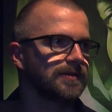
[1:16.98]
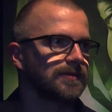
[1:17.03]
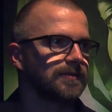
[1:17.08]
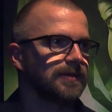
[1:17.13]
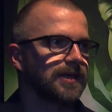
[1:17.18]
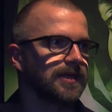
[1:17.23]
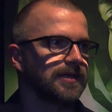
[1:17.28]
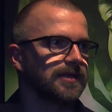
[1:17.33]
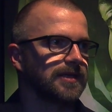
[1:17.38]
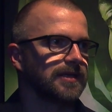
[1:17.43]

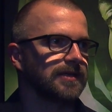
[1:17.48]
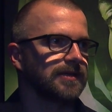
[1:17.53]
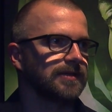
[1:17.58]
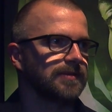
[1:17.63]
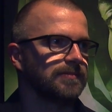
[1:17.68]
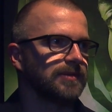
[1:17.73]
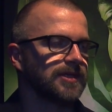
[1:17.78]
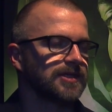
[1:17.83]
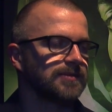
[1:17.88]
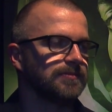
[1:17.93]
one of the
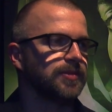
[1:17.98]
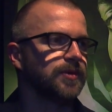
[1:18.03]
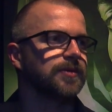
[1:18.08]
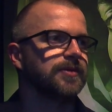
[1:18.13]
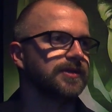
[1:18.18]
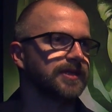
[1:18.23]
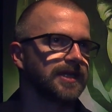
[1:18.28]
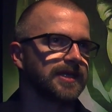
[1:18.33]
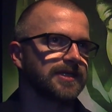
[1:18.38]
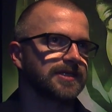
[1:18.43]
most
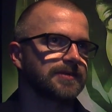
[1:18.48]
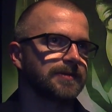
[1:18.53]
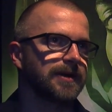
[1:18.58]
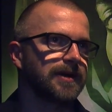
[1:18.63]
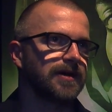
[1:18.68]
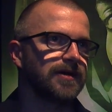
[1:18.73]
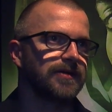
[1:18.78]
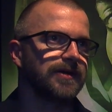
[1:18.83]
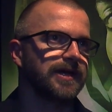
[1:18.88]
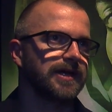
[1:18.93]
important things about
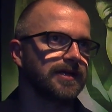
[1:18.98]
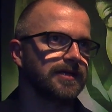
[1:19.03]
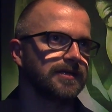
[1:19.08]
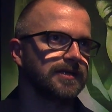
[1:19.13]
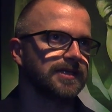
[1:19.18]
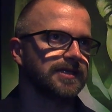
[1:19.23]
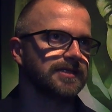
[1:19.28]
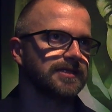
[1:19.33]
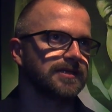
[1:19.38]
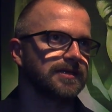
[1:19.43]
our alien
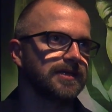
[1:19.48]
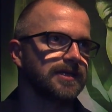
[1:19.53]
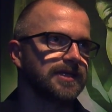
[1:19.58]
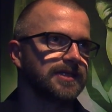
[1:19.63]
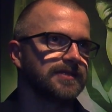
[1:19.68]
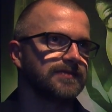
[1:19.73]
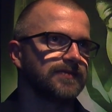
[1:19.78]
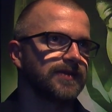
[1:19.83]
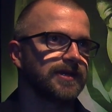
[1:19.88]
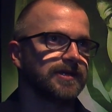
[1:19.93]
is that
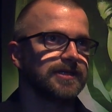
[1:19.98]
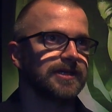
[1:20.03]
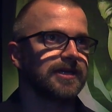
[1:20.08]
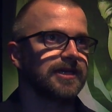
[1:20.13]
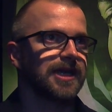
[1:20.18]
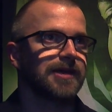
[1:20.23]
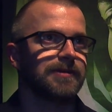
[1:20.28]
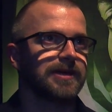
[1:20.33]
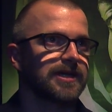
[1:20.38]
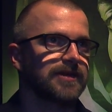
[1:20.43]
it's very
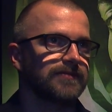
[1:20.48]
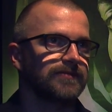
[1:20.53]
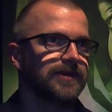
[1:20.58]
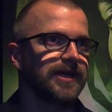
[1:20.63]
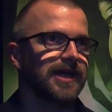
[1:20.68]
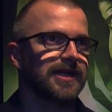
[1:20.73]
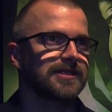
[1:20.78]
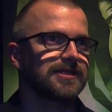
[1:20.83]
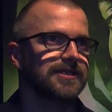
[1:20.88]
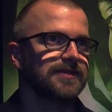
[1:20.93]
dynamic and
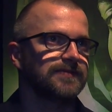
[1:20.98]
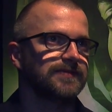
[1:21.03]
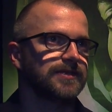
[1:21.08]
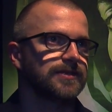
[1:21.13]
reactive.